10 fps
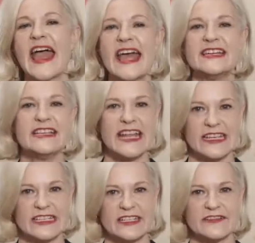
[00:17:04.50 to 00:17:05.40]
and
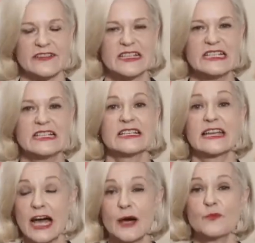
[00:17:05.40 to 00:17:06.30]
negative,
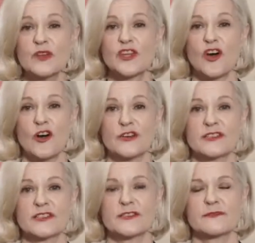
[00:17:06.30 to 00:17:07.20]
come with
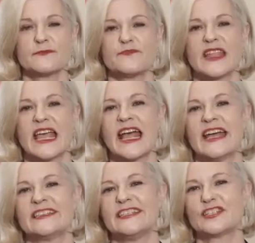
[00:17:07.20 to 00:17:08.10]
costs,
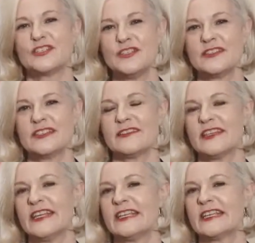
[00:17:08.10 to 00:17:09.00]
as this new
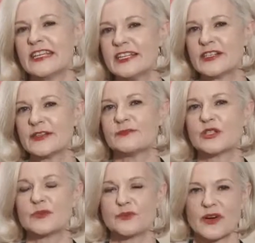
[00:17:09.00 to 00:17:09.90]
synthetic kingdom
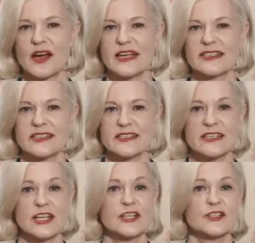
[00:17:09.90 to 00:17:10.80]
comprises
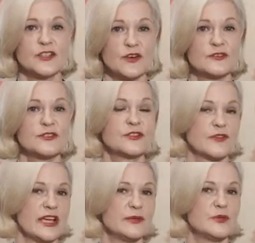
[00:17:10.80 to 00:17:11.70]

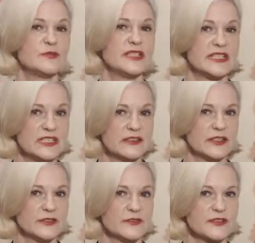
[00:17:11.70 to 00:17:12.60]
non-degradable
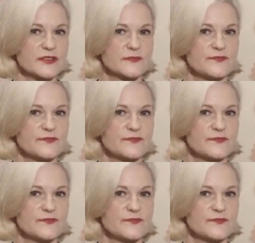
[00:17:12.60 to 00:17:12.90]
materials.